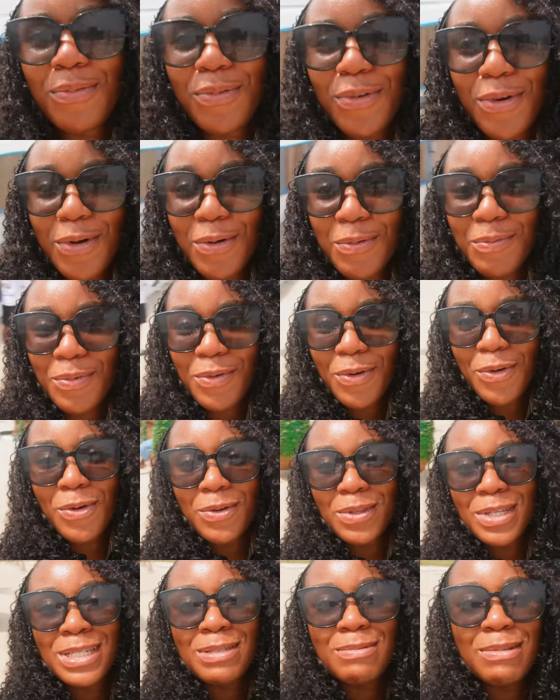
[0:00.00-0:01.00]
bro, bro.
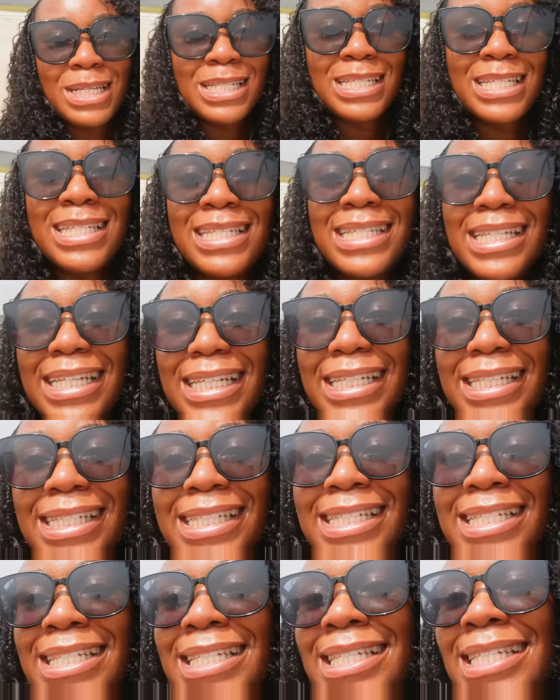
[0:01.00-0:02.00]
This place is
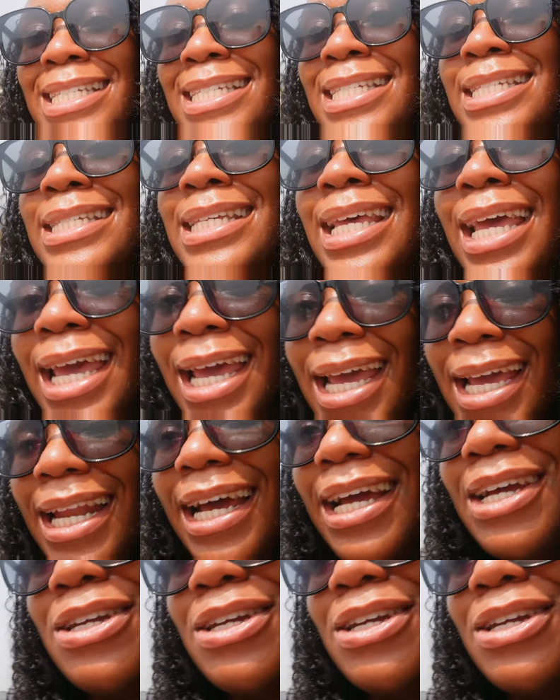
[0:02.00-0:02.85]
insane. Are